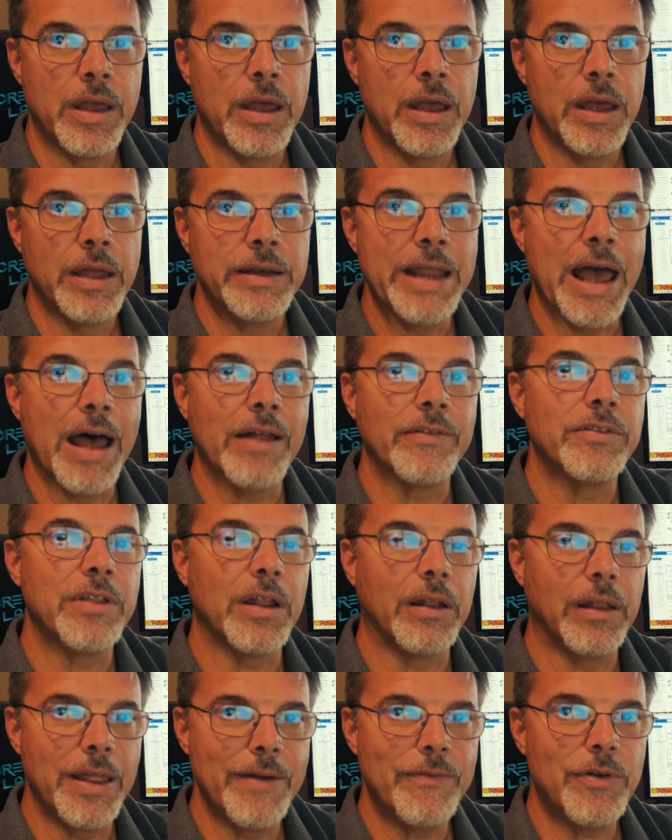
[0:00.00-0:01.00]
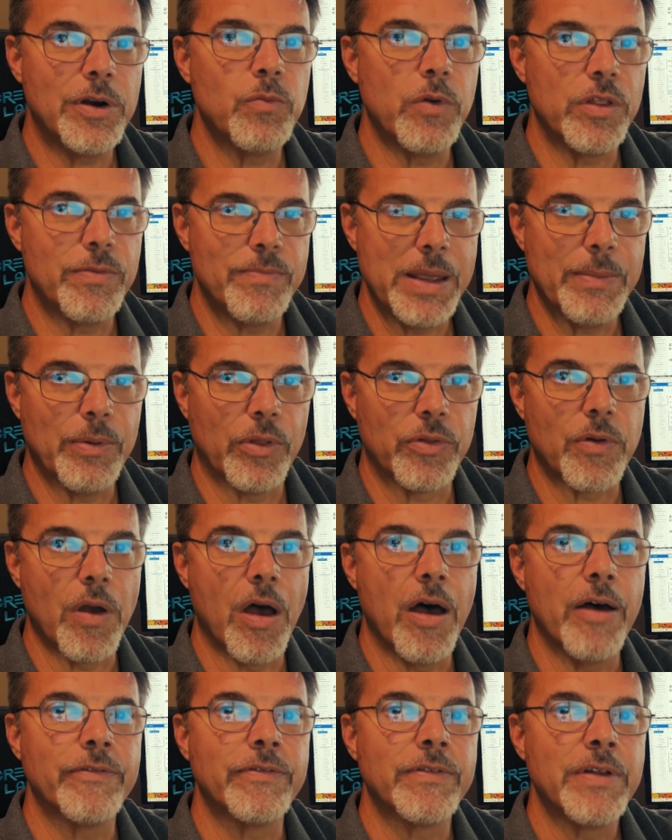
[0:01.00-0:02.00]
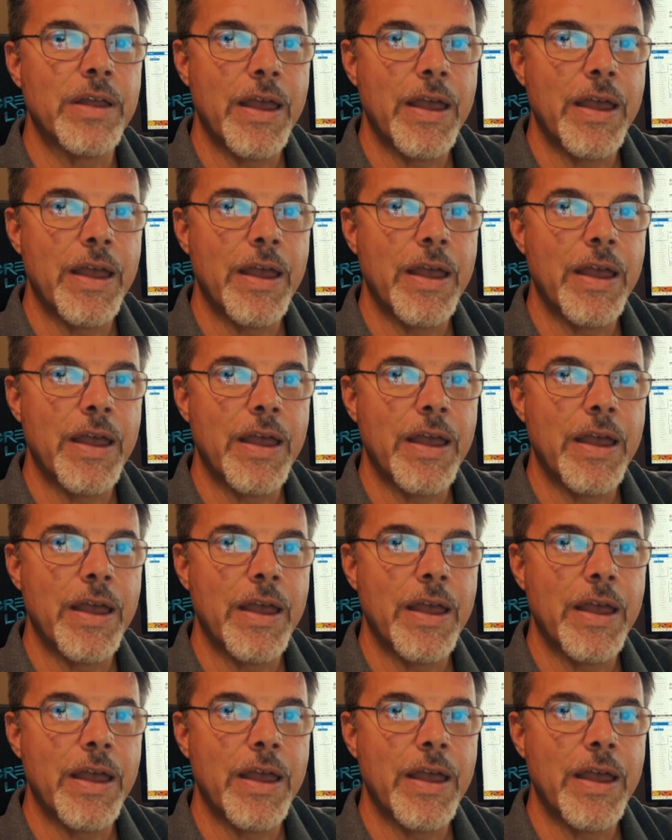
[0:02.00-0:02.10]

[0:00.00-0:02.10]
Now, delivered with PeopleSoft,